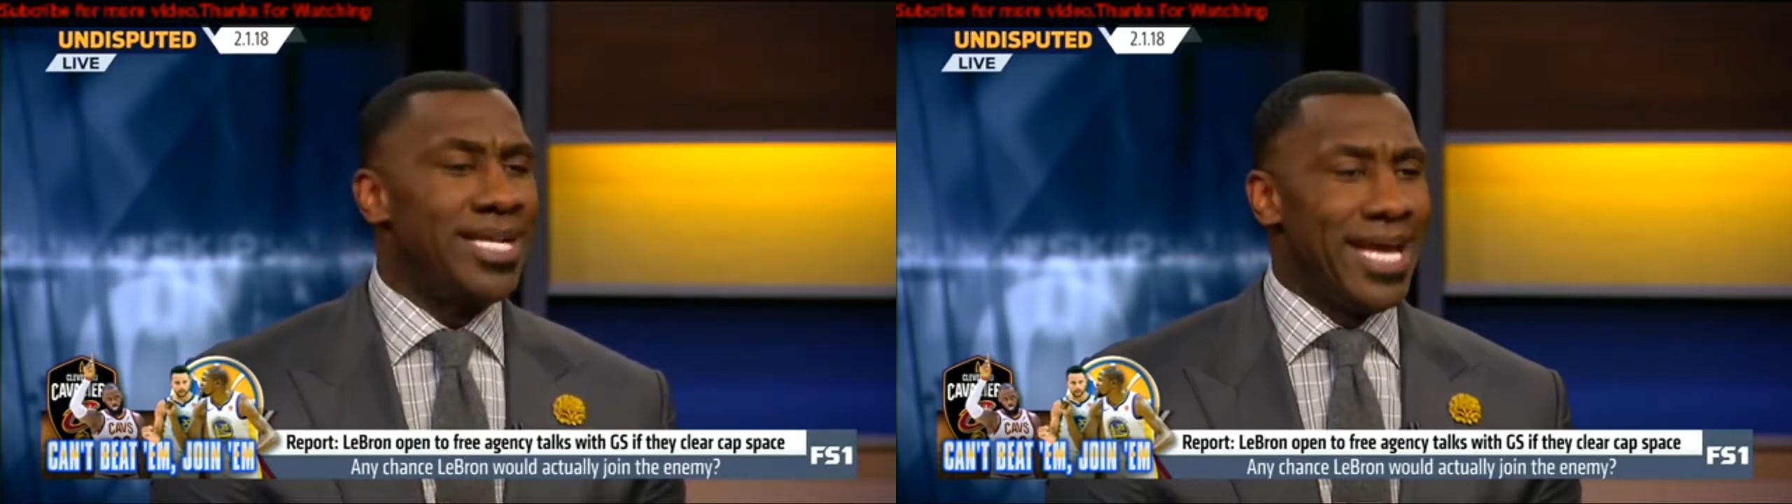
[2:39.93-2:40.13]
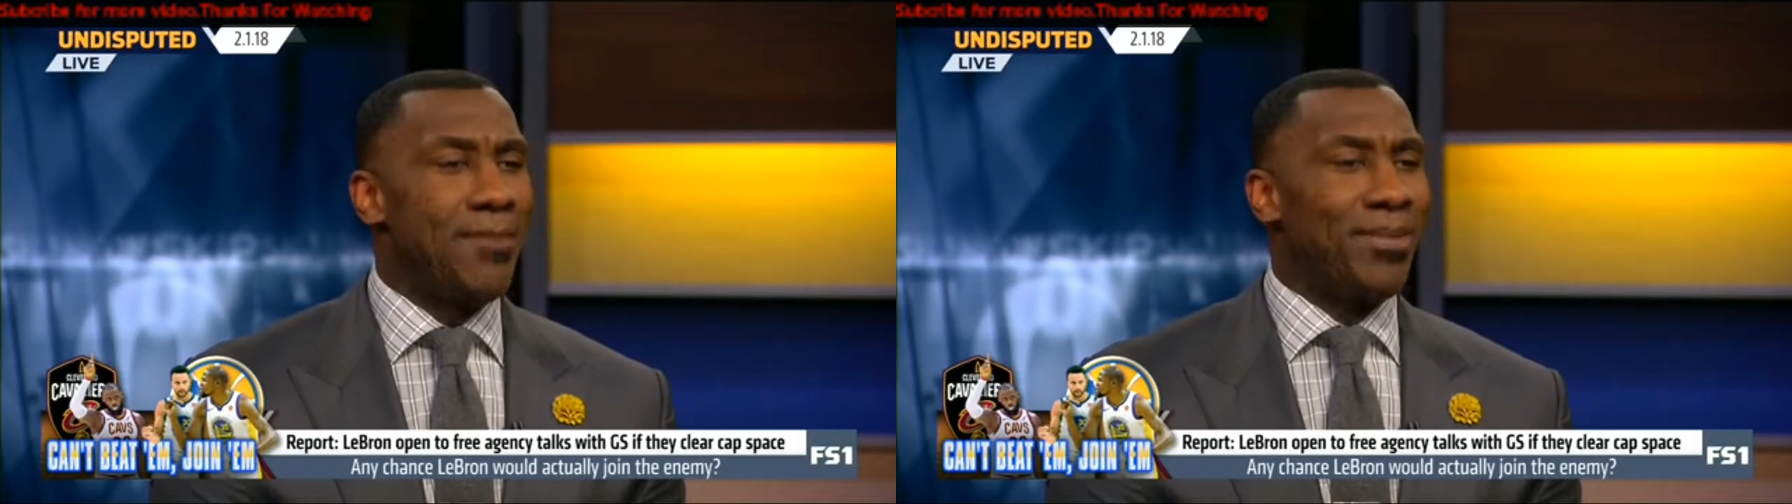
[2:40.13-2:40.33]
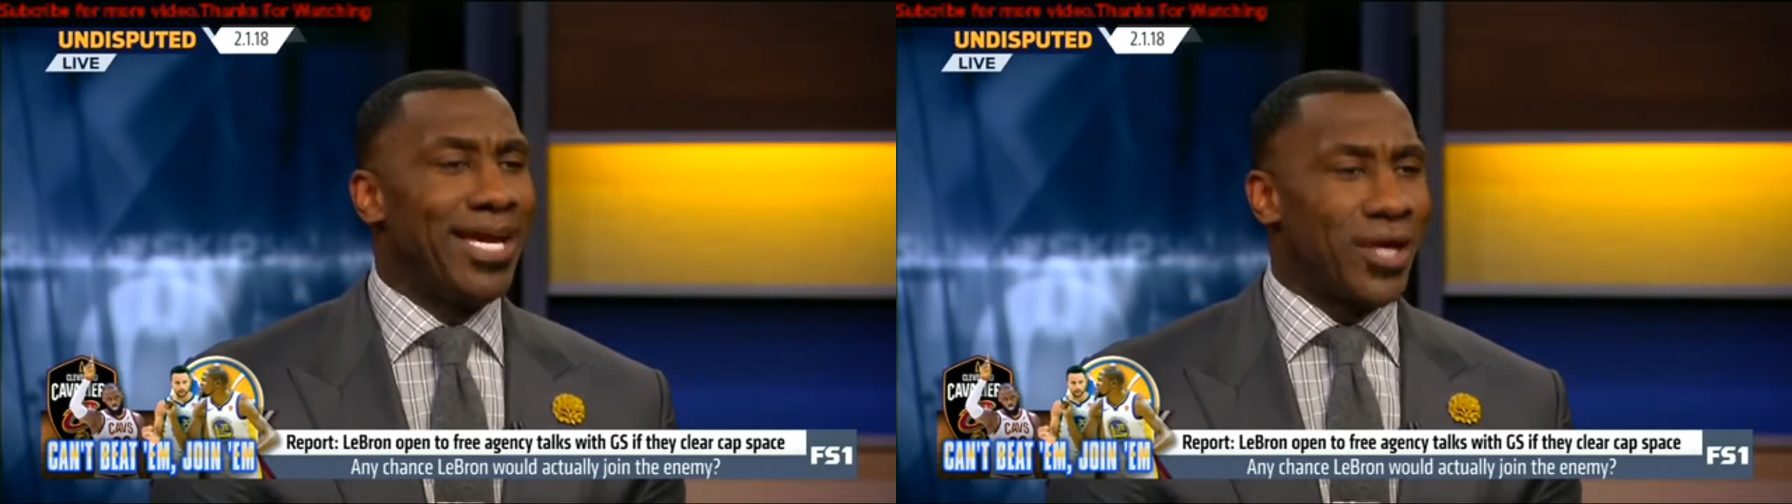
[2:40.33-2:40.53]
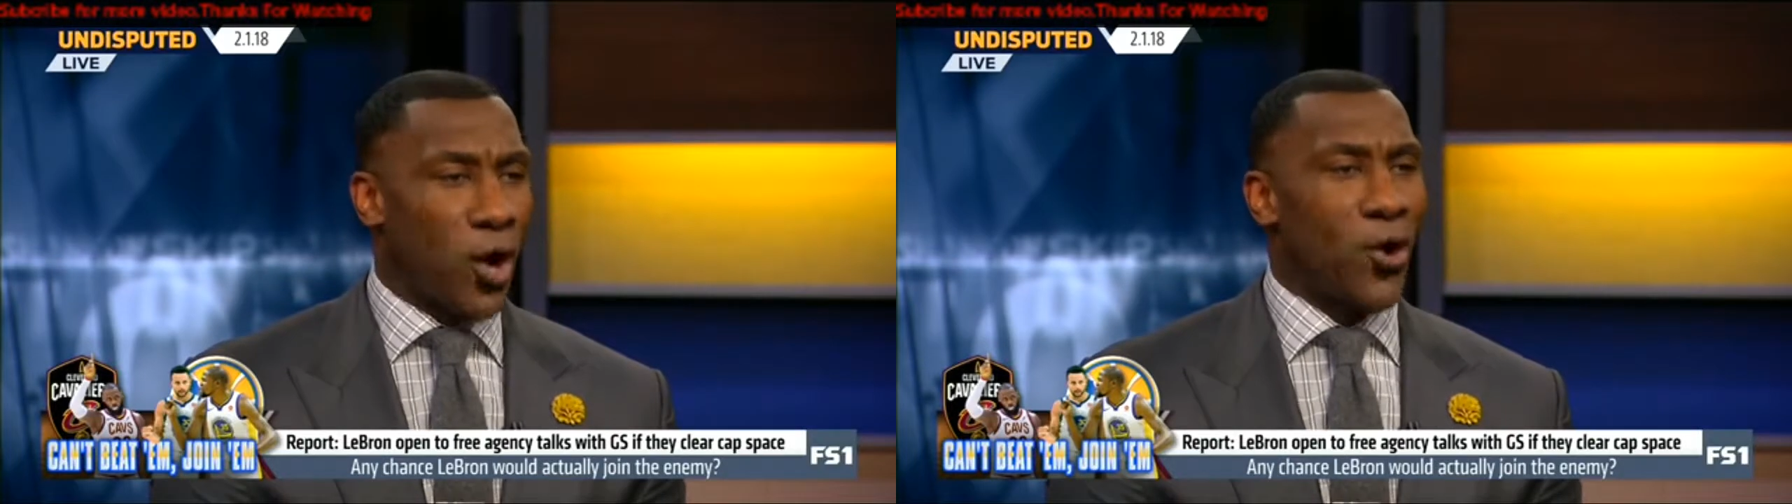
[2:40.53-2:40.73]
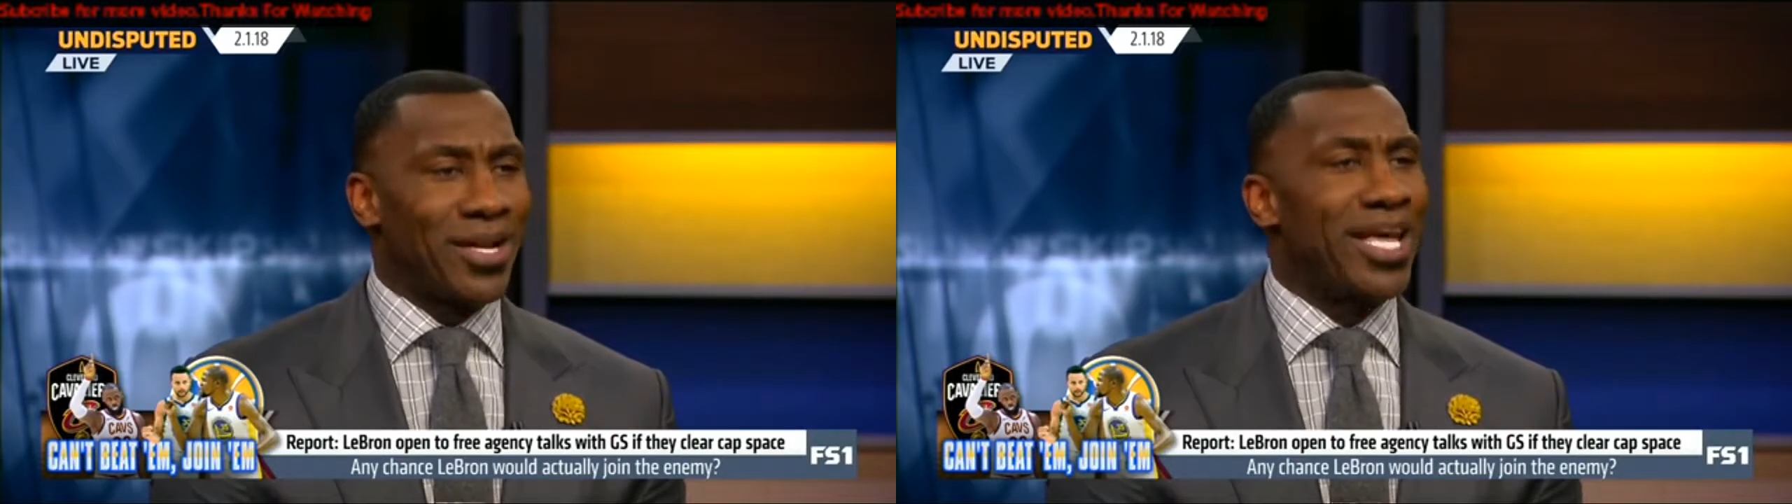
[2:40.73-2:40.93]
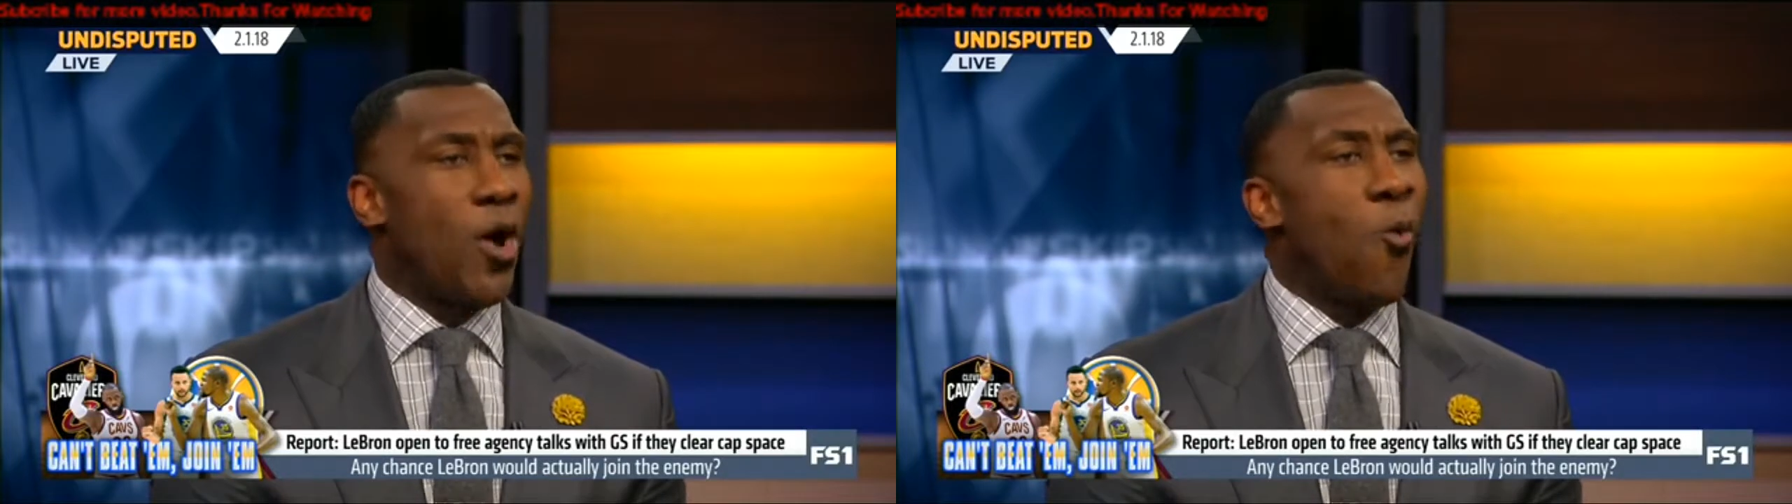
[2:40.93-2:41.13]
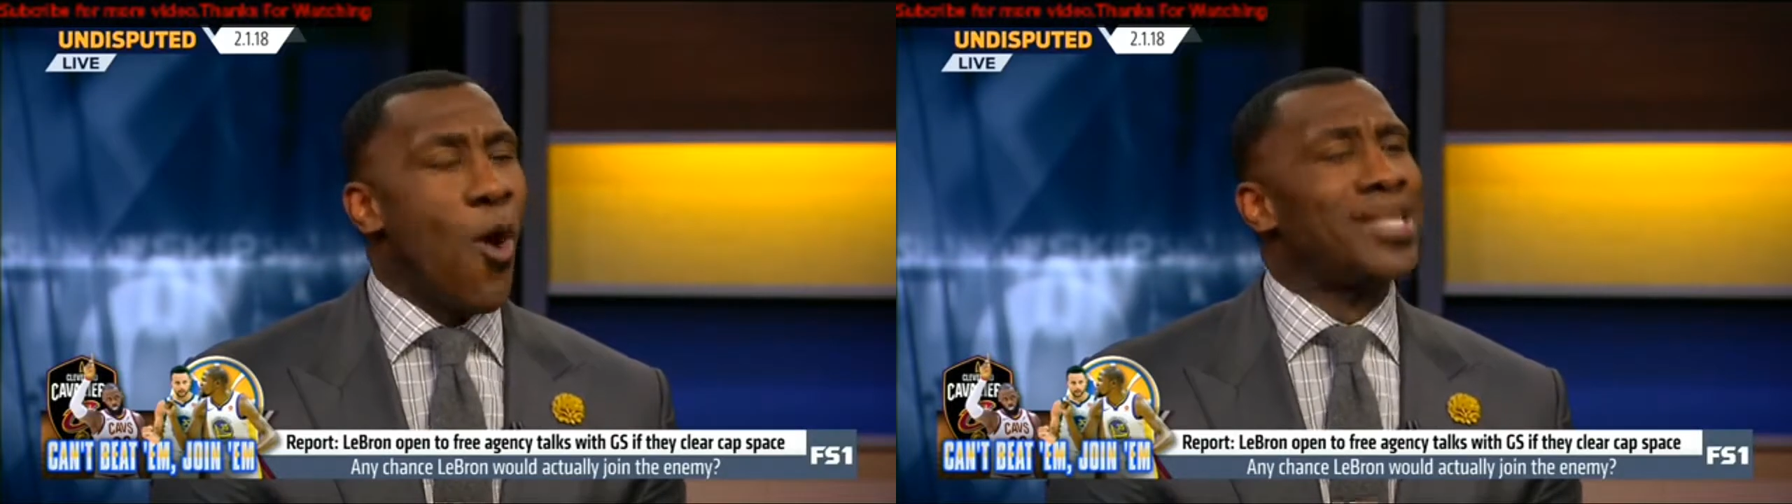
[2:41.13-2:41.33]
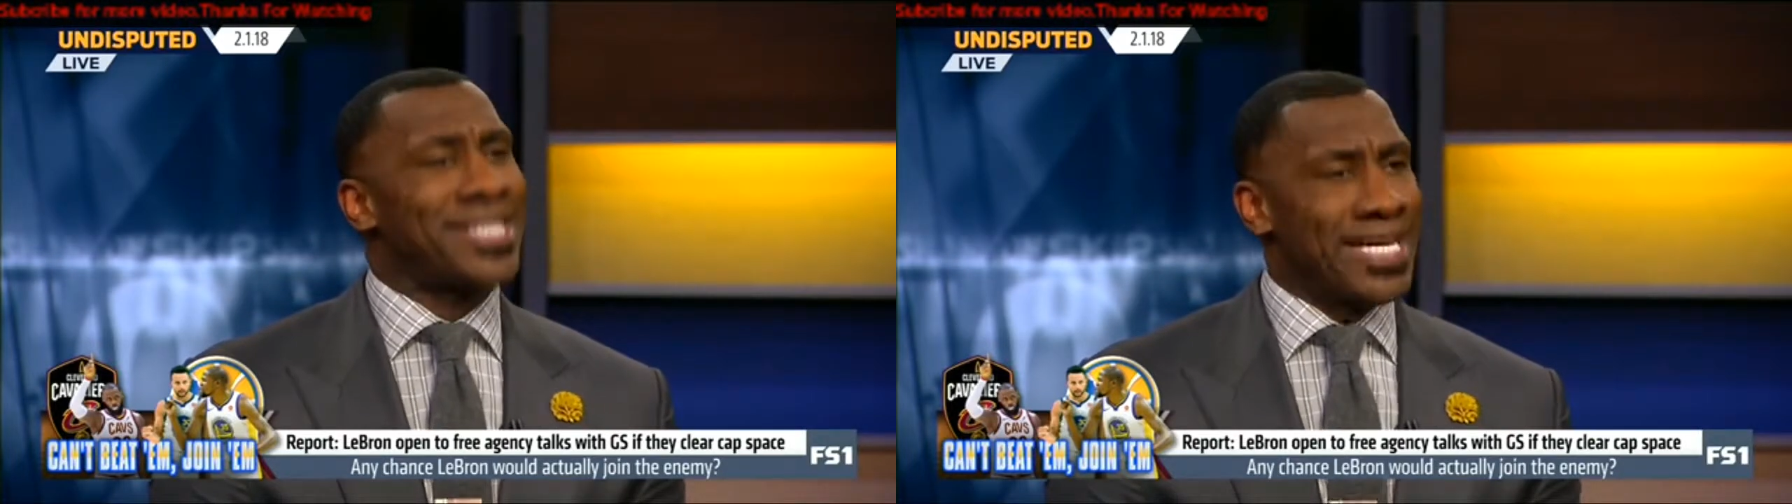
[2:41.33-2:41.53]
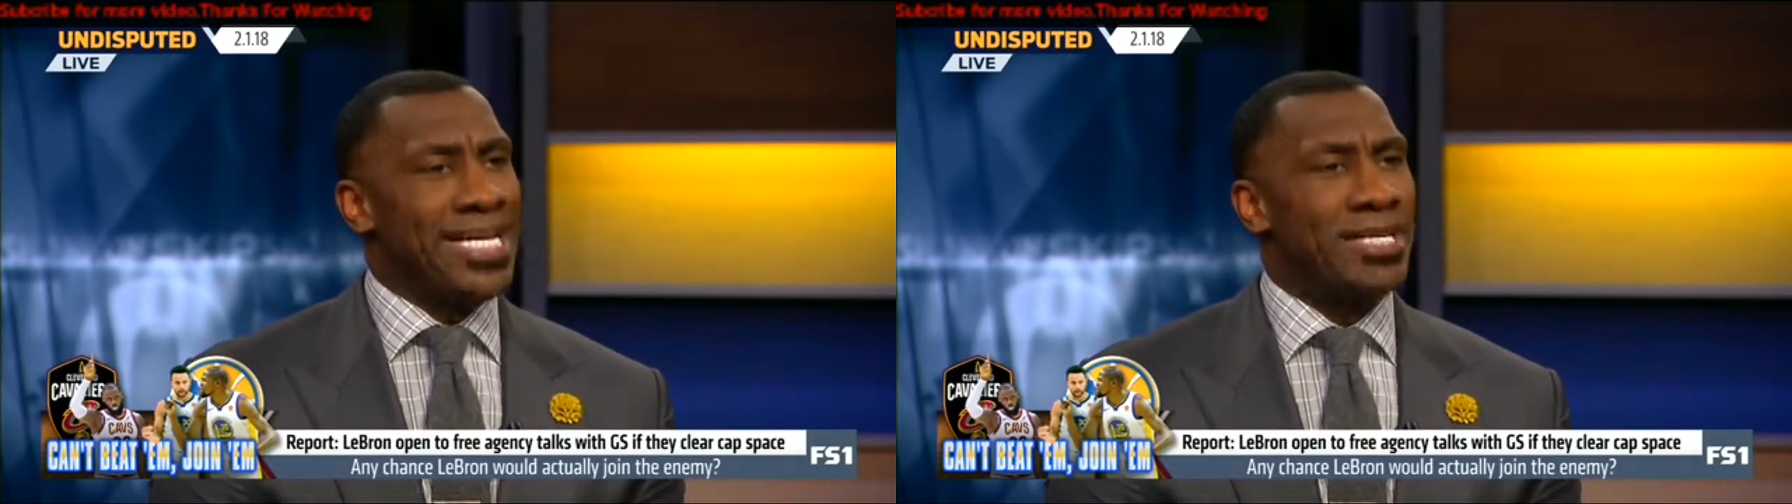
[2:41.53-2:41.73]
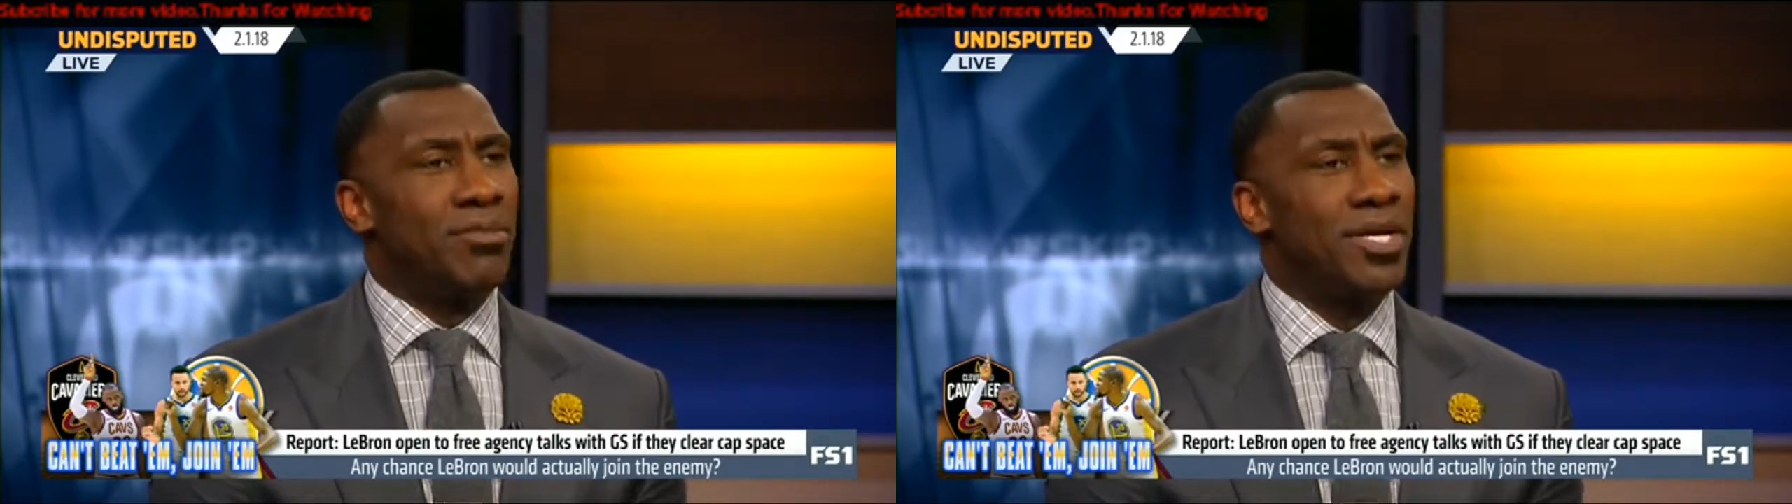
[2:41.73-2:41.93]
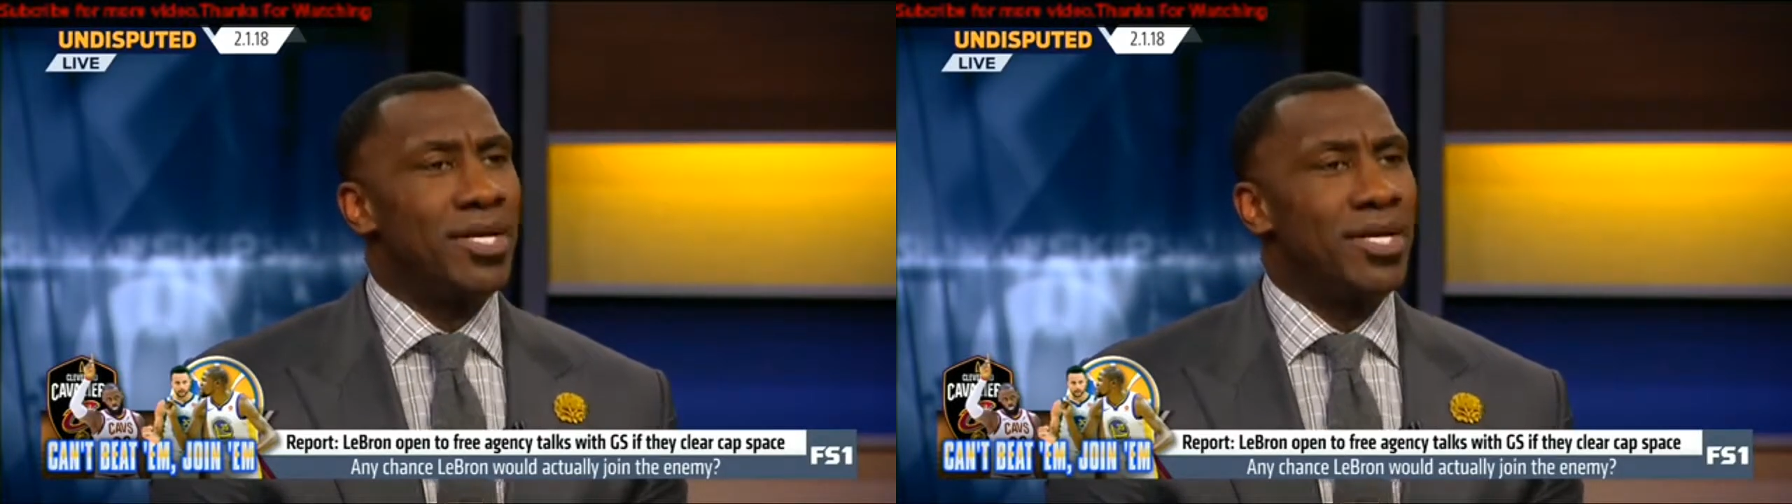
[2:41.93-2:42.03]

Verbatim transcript: in the NBA currently on one team.